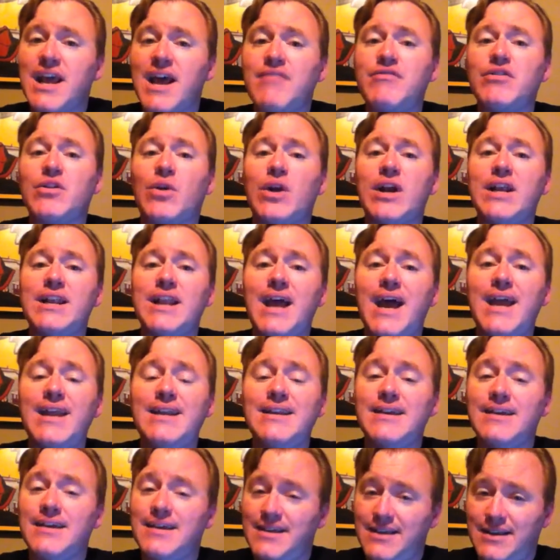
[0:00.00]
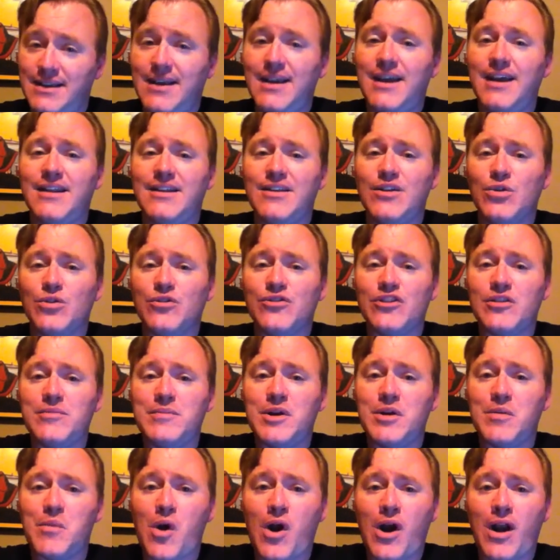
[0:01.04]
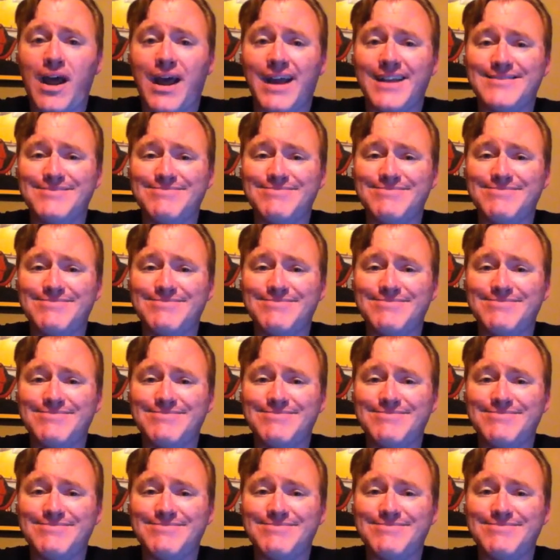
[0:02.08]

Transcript: Have a great night, and you'll see me tomorrow night.